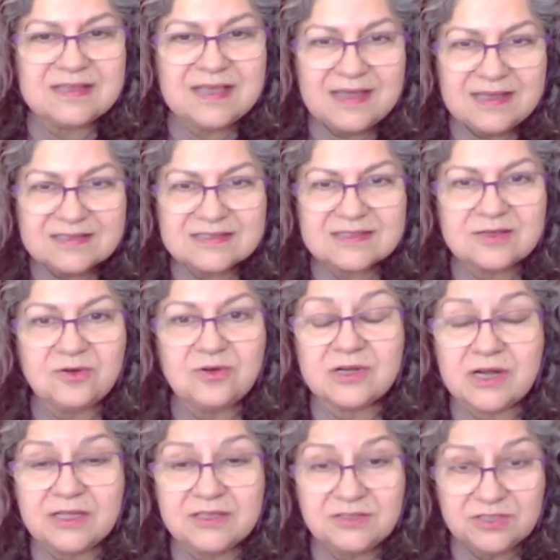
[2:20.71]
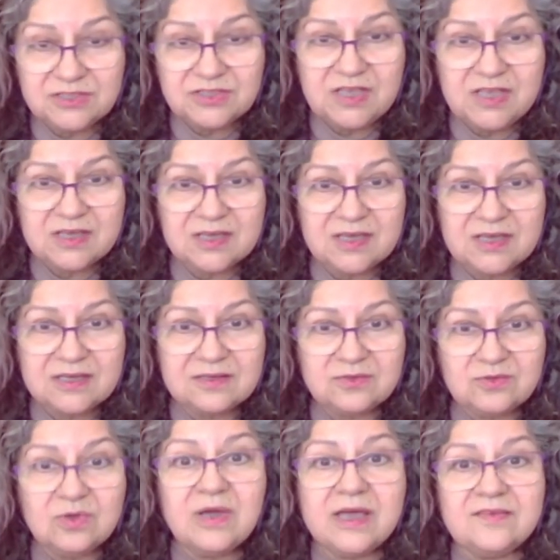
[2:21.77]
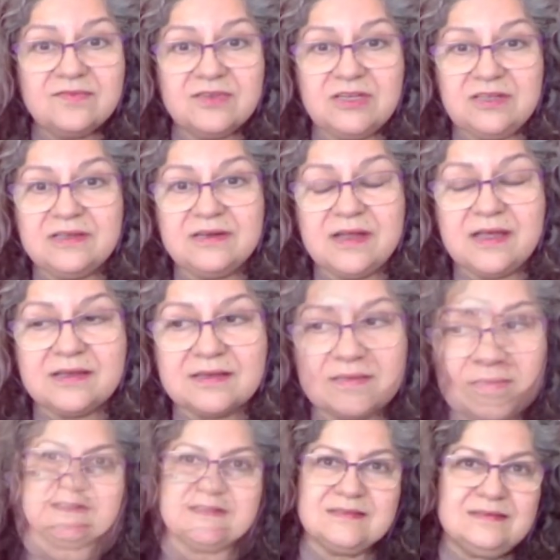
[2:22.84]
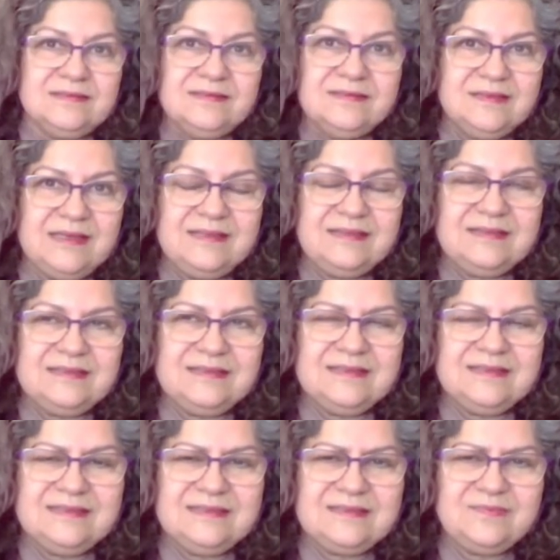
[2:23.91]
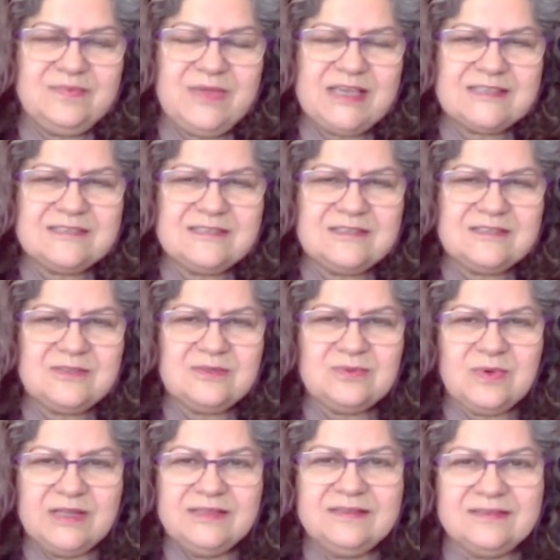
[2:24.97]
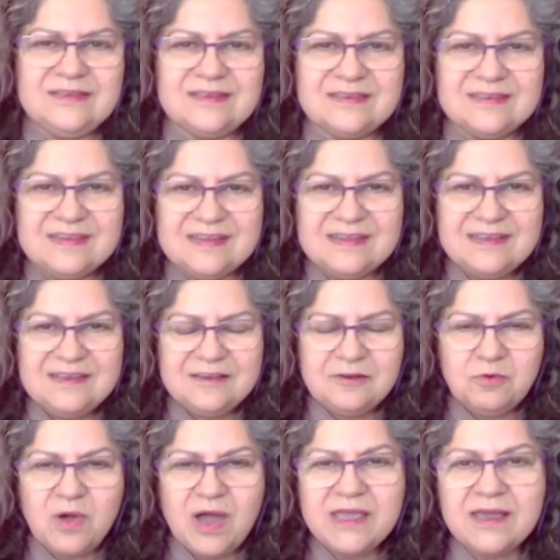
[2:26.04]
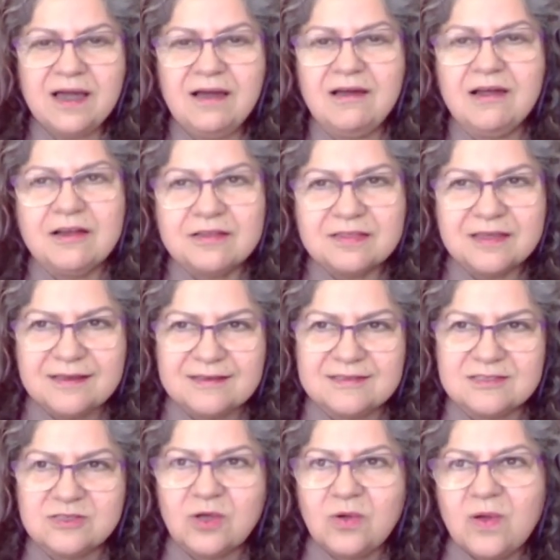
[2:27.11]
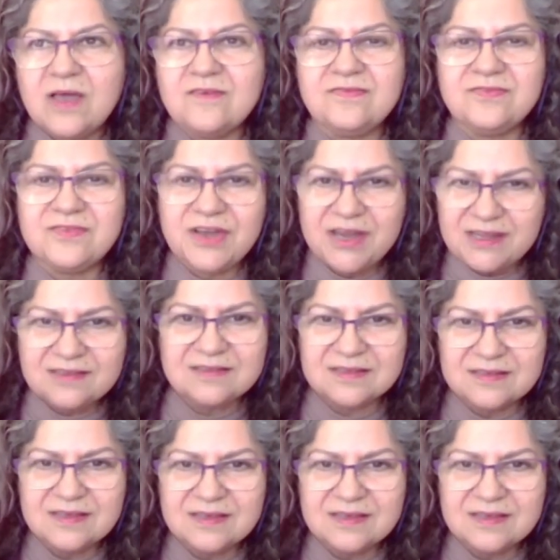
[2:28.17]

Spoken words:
task or undertaking to have in Iraq. And it makes you wonder, why are they so afraid